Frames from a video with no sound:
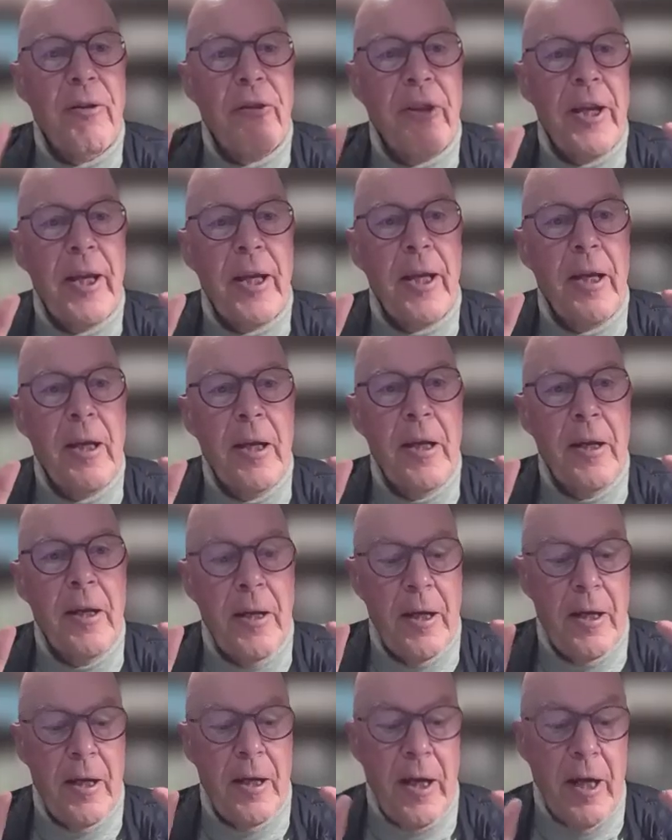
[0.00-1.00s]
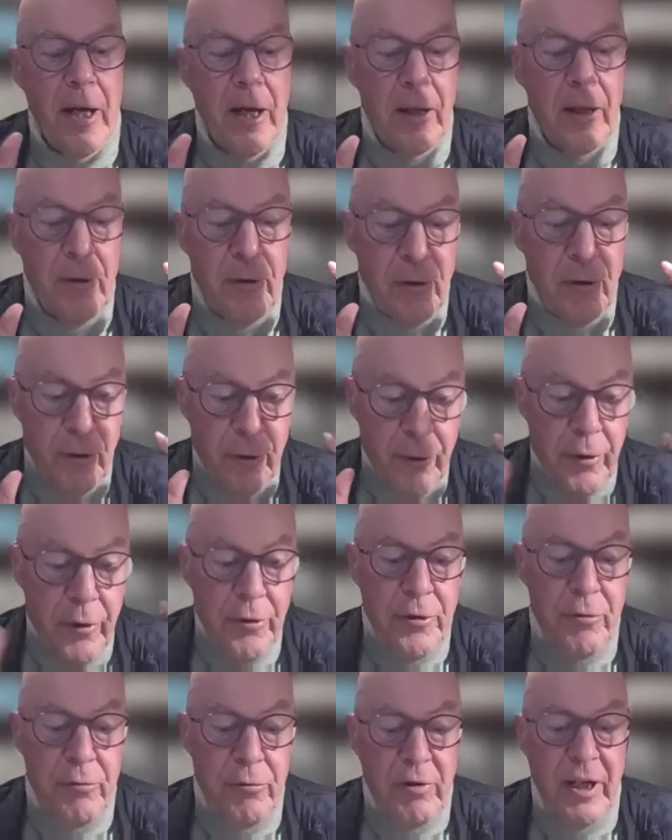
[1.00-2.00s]
thing. Learn
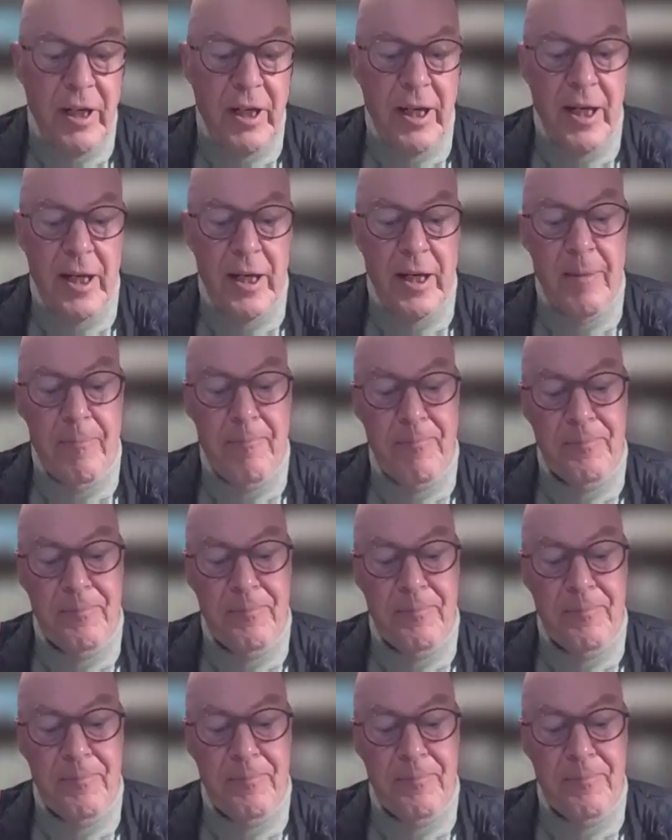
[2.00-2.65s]
to really